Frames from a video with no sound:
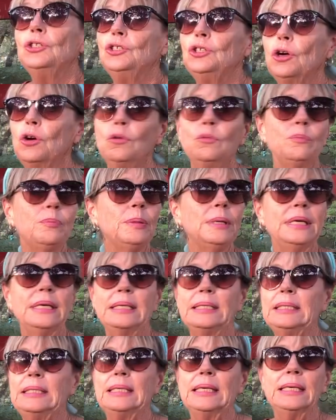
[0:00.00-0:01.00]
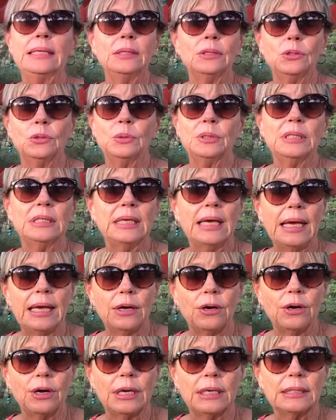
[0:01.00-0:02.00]
Don't plant dill with
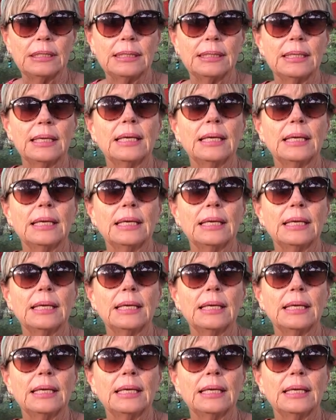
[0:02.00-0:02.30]
carrots.